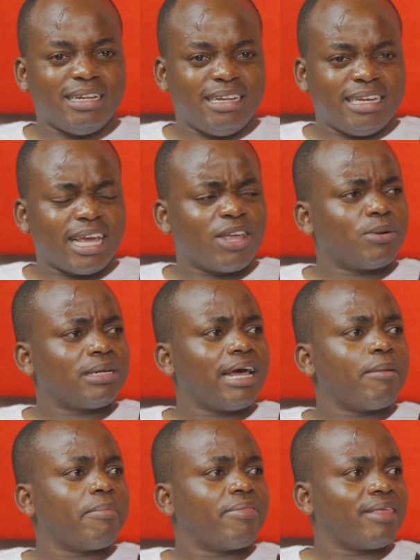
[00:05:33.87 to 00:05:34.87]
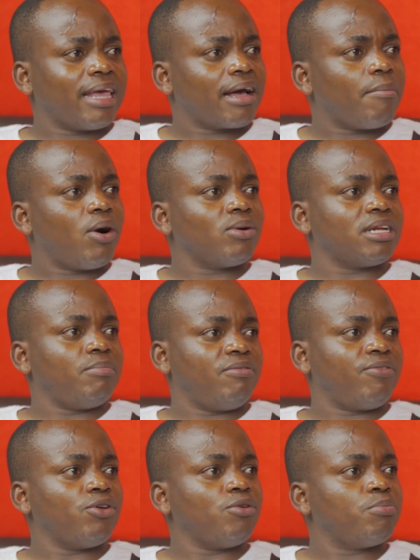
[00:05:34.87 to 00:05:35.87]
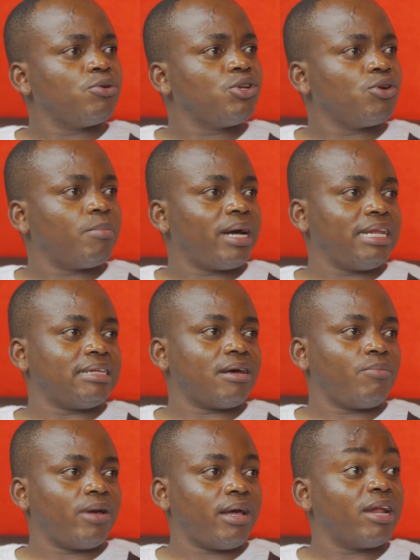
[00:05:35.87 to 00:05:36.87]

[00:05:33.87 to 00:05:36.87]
take your time, think about it before you put your money somewhere,